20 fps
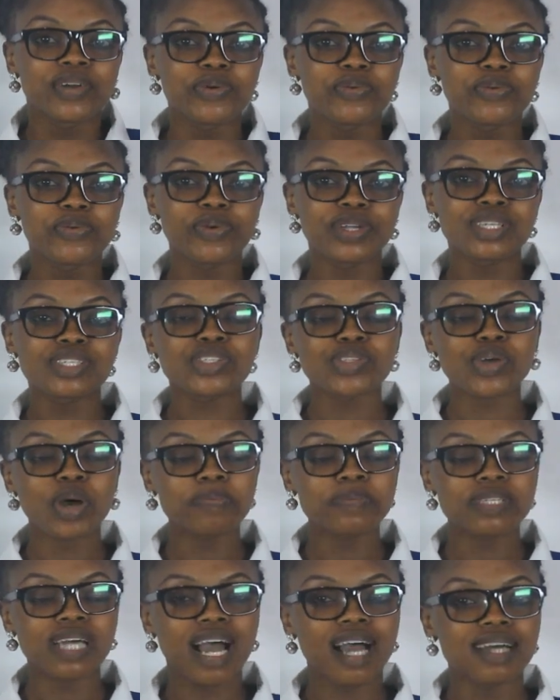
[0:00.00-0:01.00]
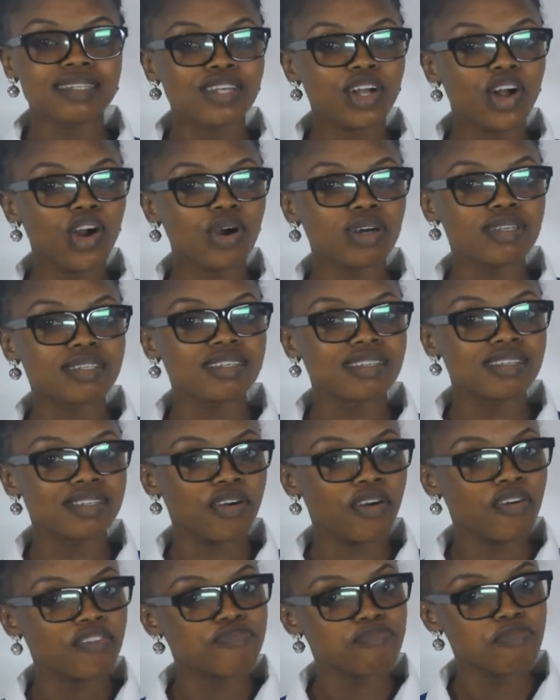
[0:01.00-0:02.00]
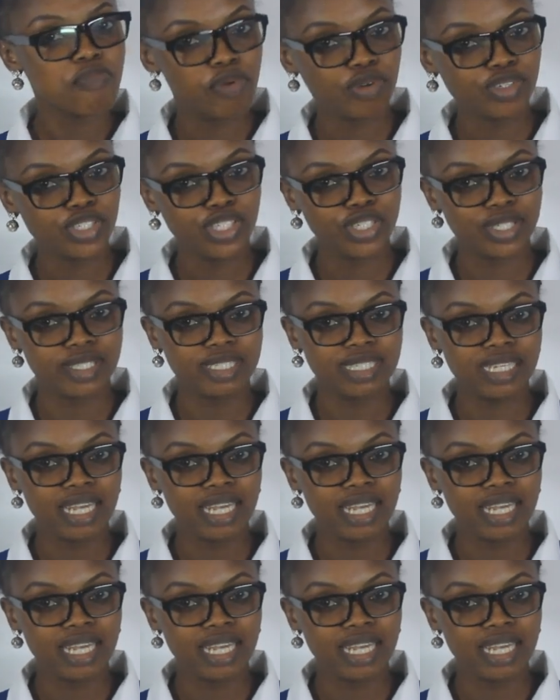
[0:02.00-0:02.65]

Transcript: we stopped at causes of motion,